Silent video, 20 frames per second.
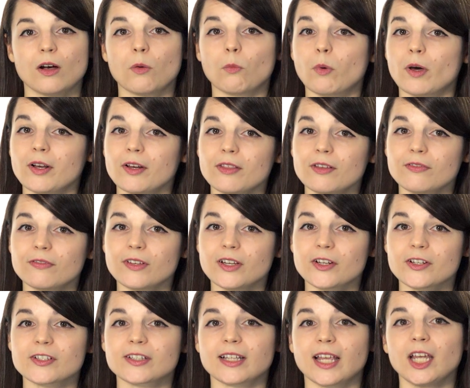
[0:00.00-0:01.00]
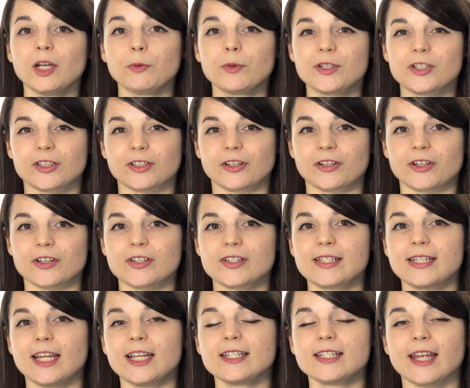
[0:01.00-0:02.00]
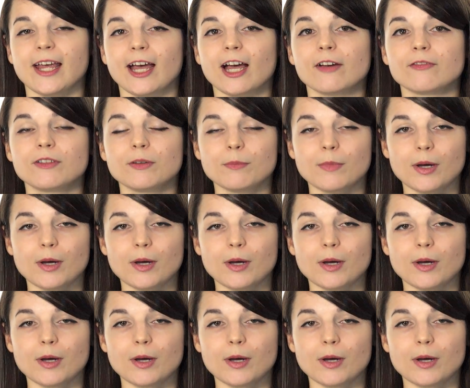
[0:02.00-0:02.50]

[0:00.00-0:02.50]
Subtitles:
What are the fears language learners tend to have the